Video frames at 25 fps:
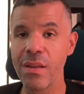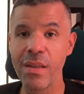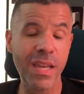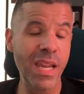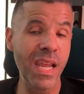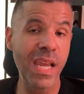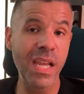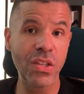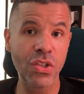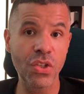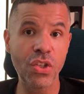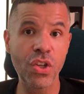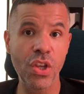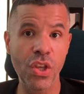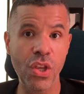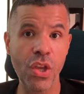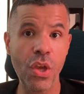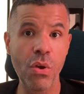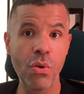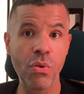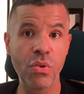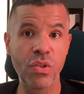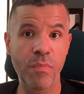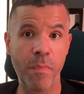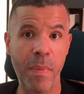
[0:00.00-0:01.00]
needs to
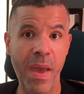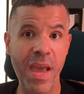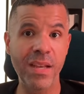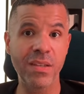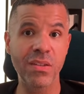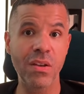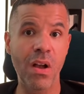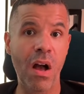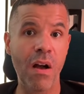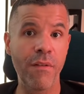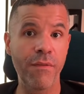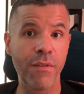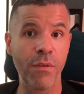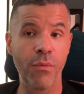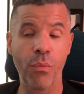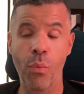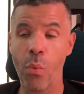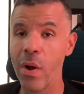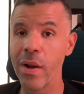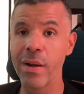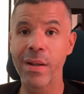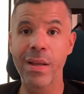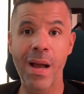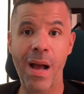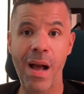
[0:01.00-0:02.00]
use based off of
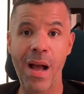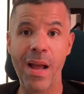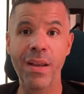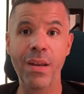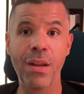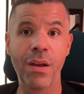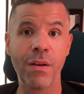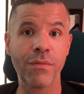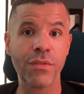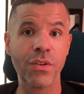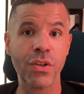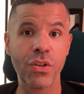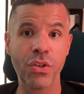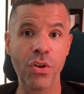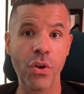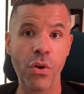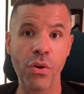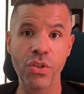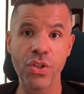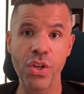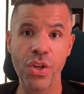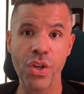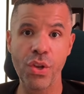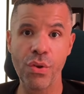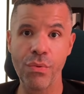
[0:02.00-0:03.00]
what kind of
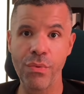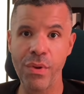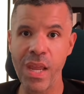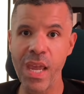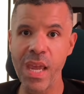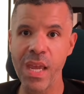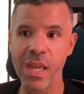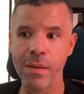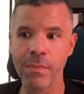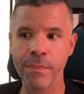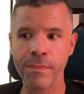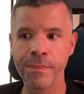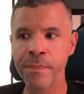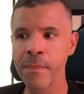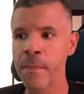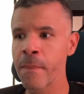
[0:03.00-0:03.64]
detergent you need.